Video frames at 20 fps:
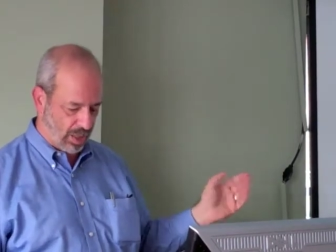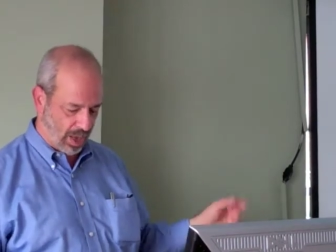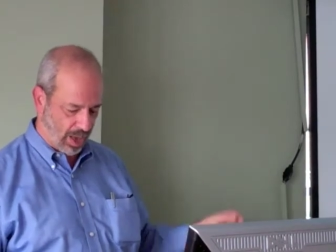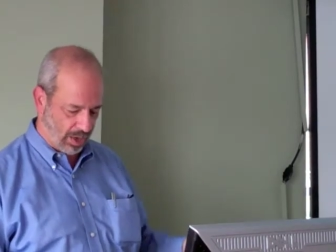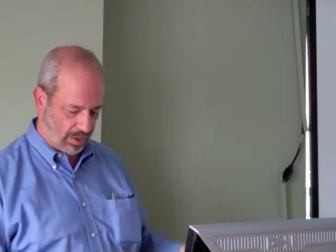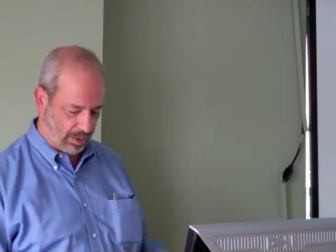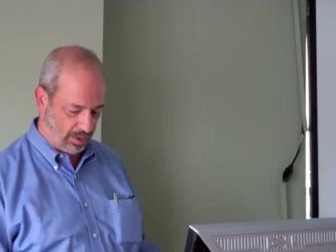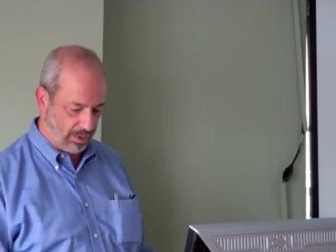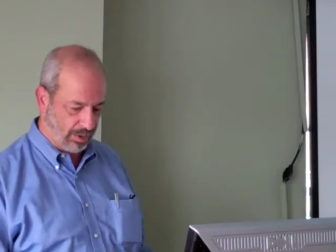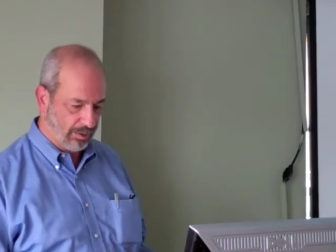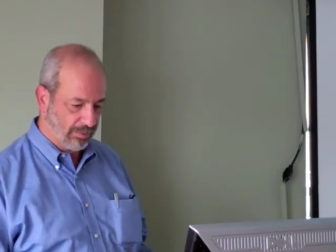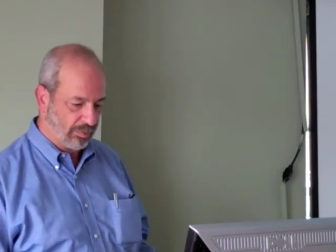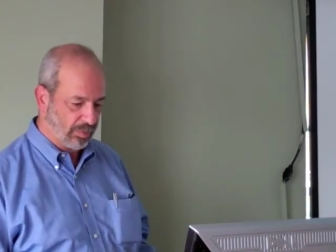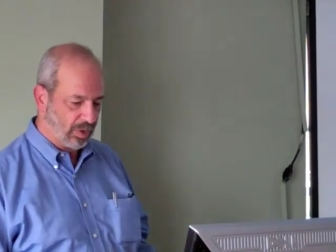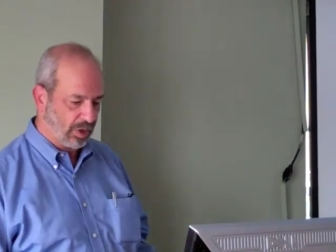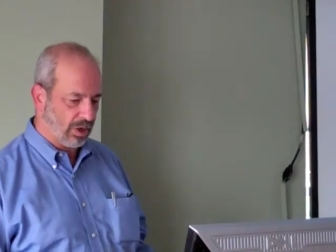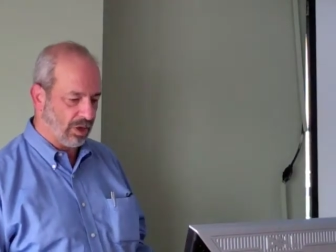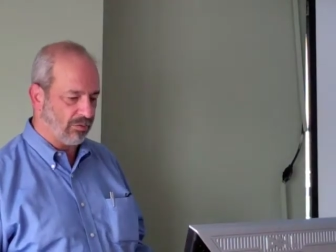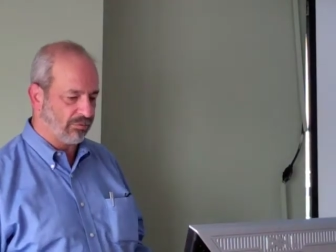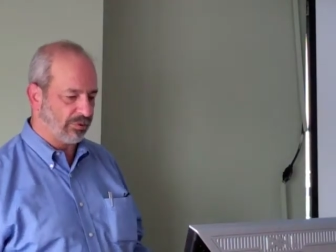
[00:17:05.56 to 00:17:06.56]
that
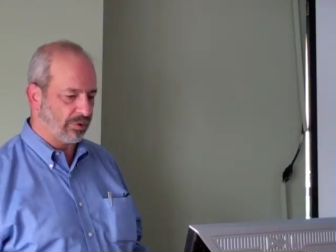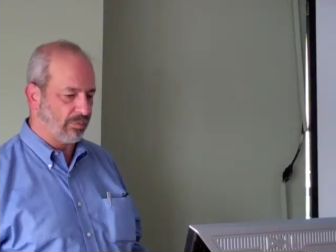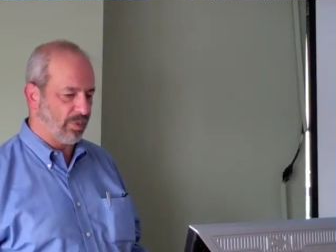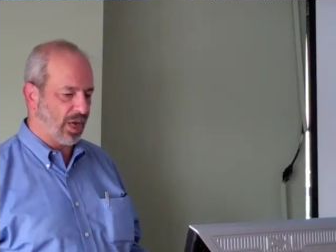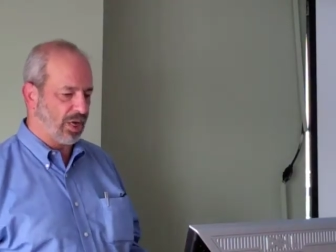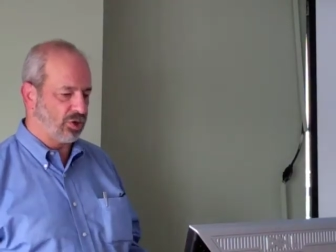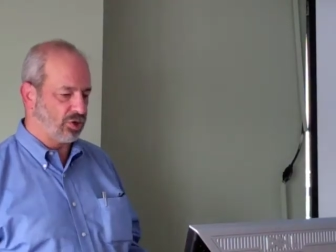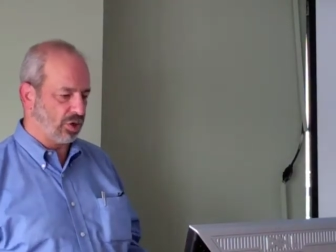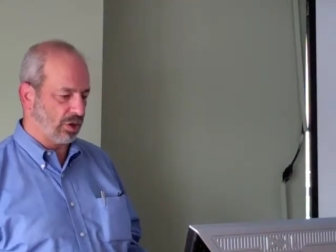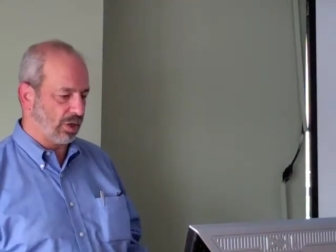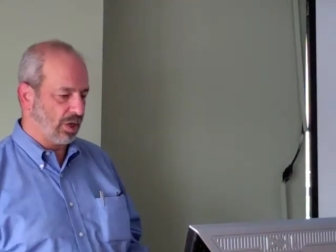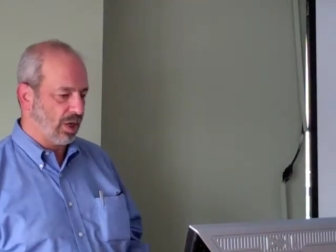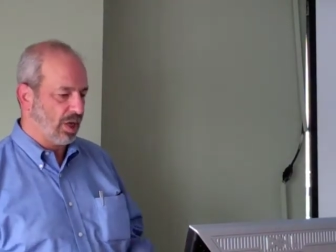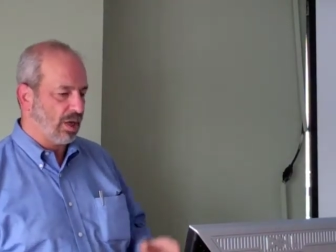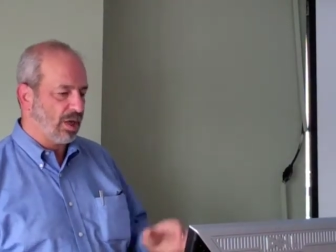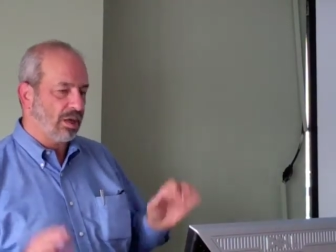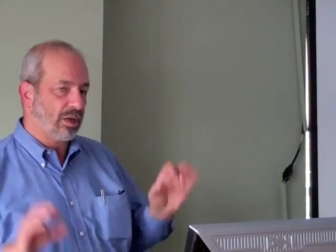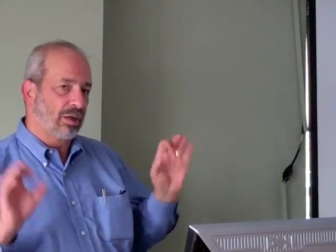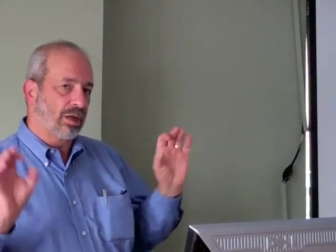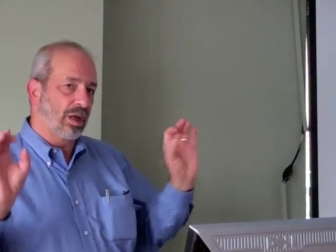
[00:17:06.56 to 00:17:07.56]
information.
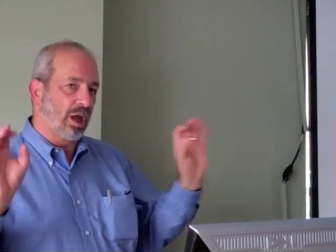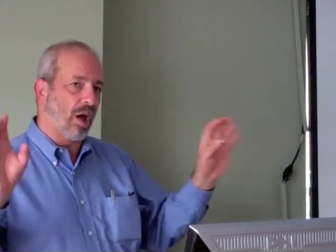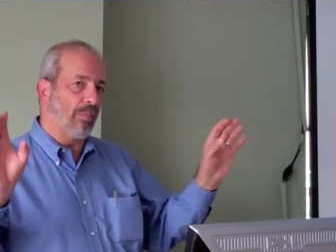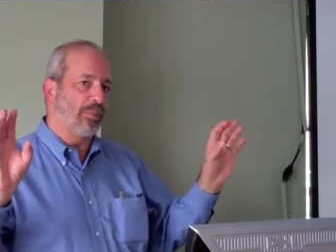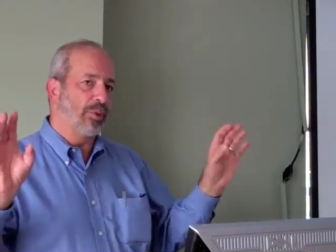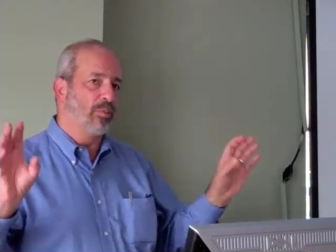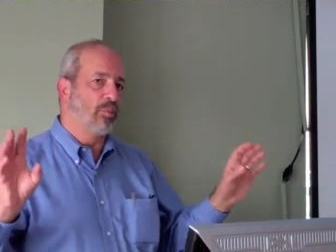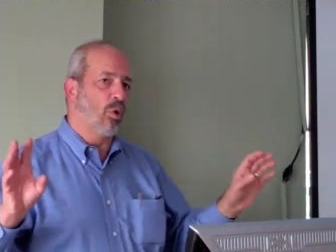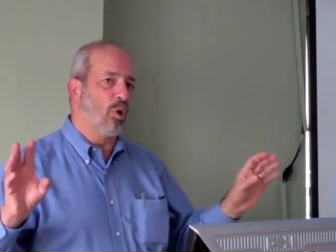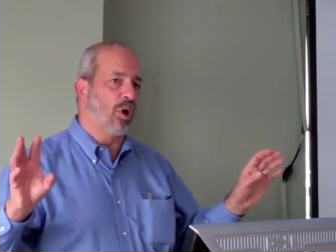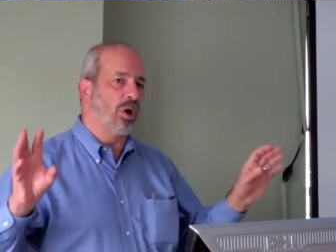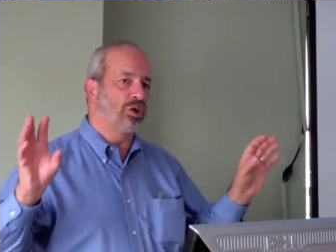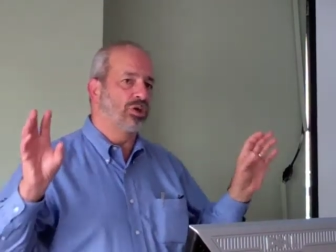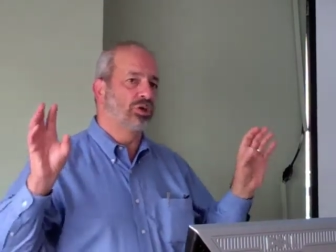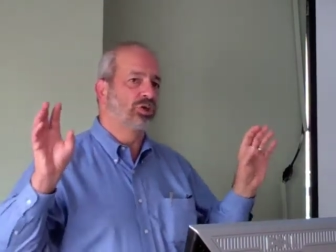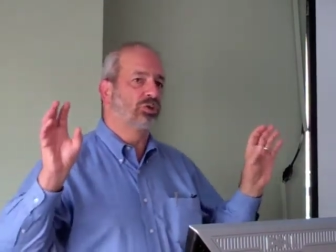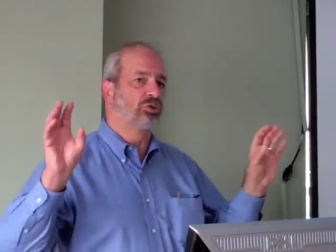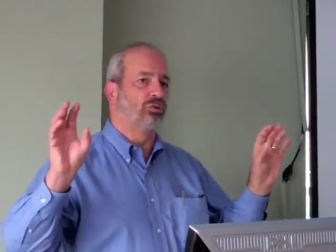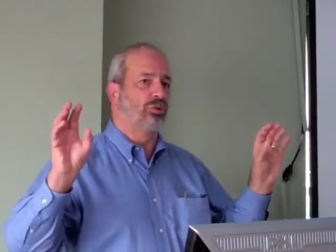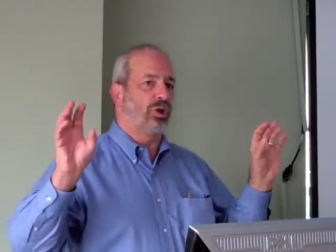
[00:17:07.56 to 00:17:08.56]
Couple more,
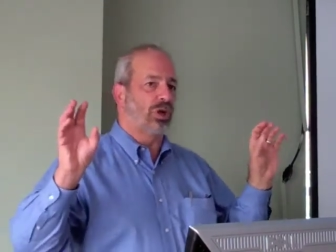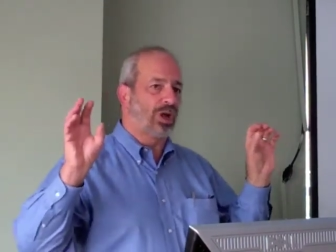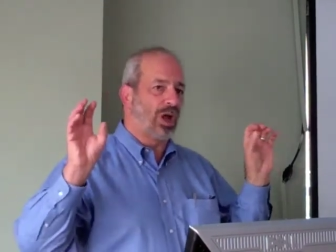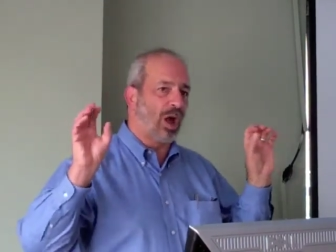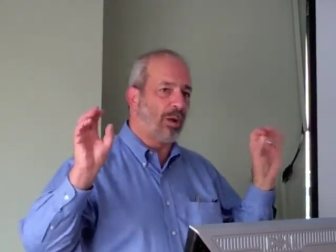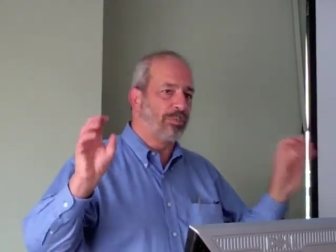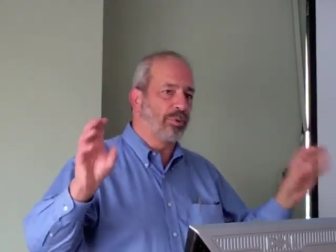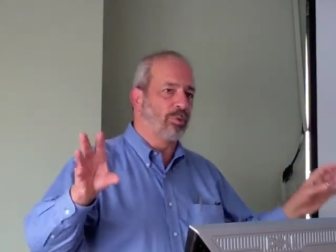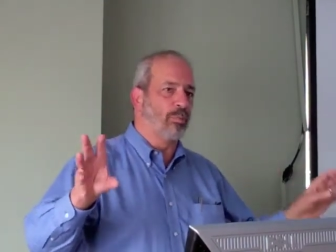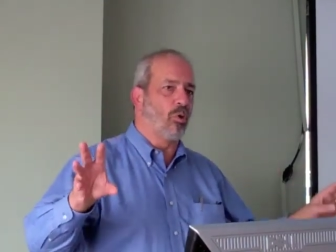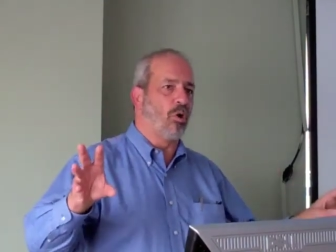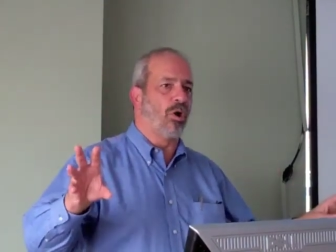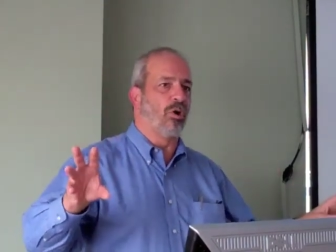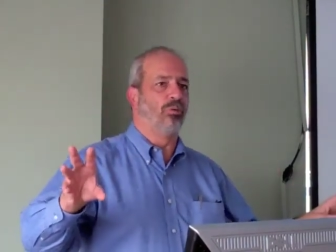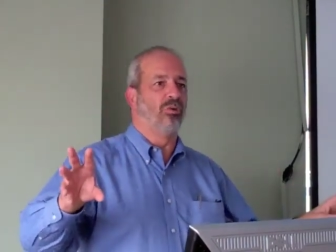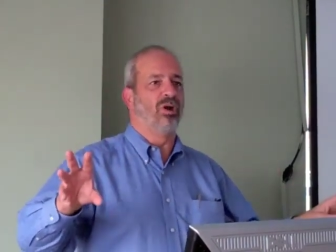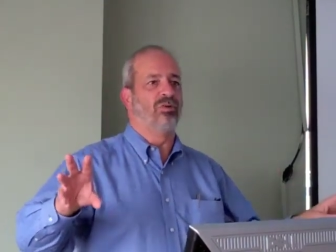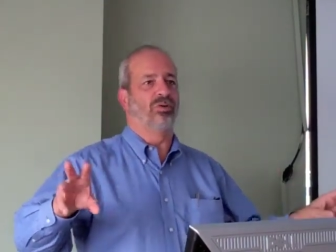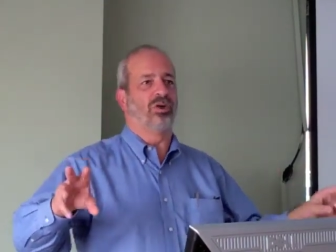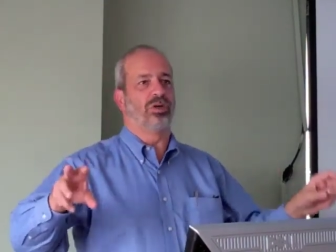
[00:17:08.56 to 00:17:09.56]
couple more
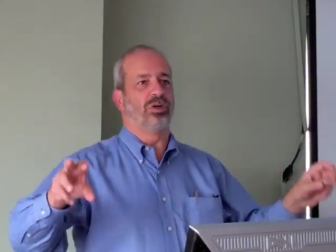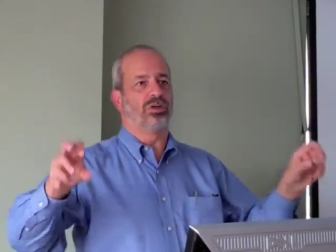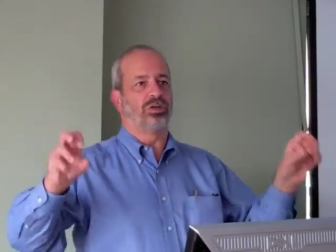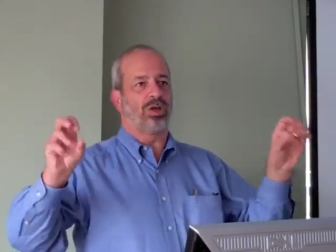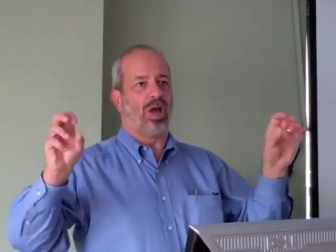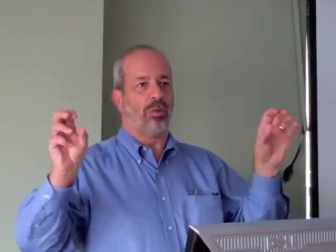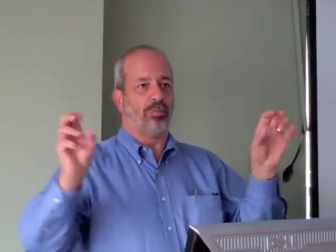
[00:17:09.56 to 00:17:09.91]
rivers.